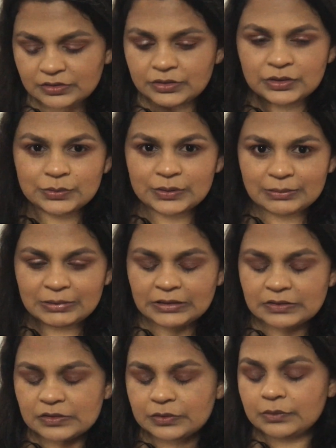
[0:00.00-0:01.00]
You know what I mean?
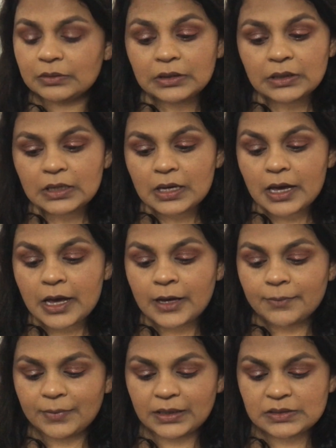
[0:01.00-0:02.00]
So
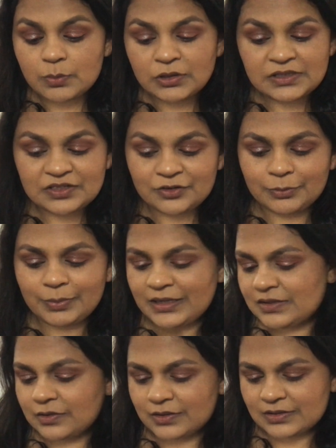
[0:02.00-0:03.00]
it's Montessori
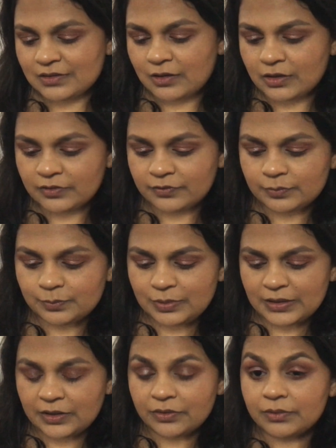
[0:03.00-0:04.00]
based, so it's a lot of
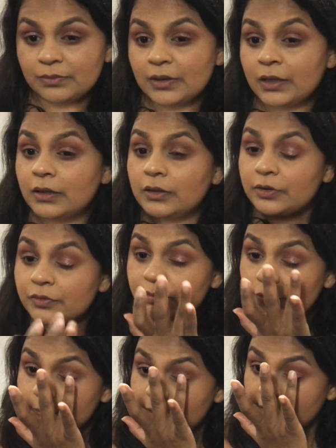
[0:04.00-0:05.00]
play, learn
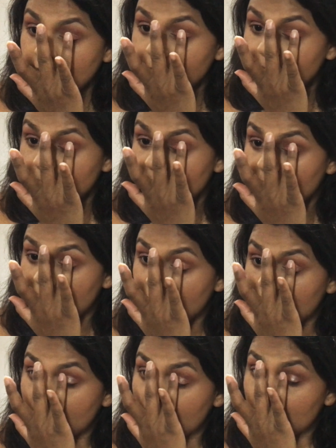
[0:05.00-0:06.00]
through play.
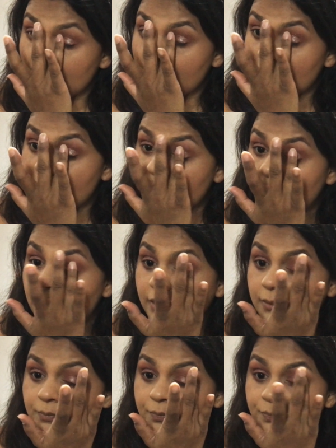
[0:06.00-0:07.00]

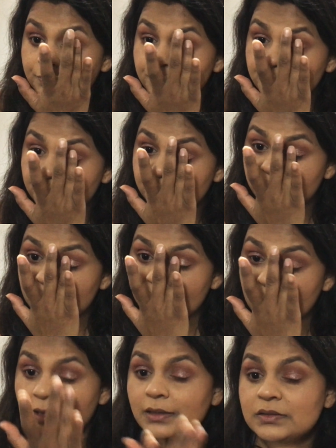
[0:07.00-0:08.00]
But
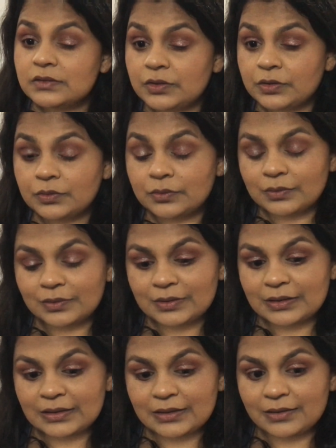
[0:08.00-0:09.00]
yeah, so
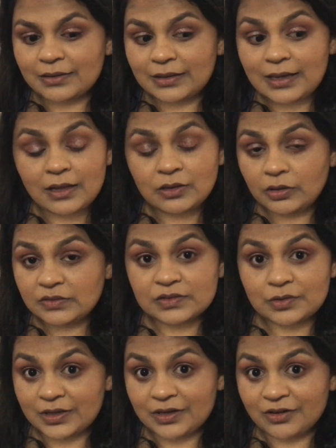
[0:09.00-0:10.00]
yeah, a lot's
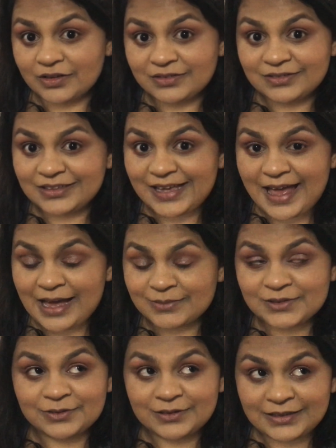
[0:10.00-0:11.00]
going on.
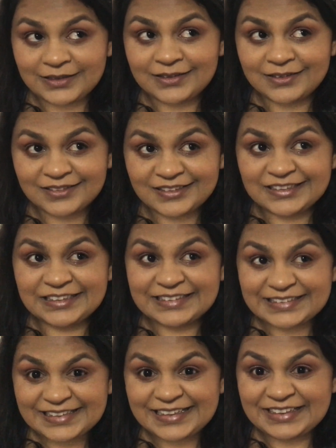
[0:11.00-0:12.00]
Absolutely
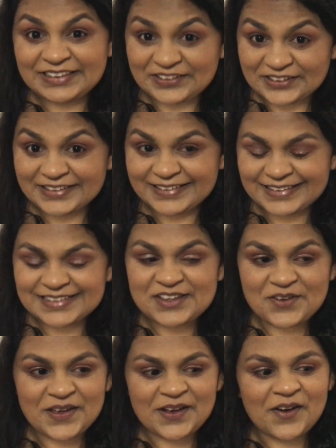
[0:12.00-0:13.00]
a lot is
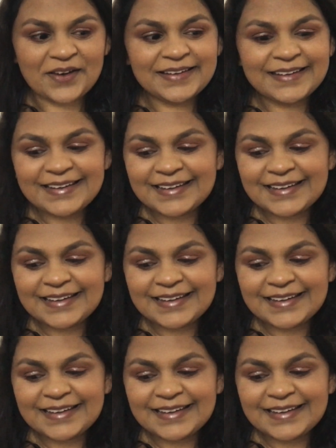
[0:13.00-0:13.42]
going on.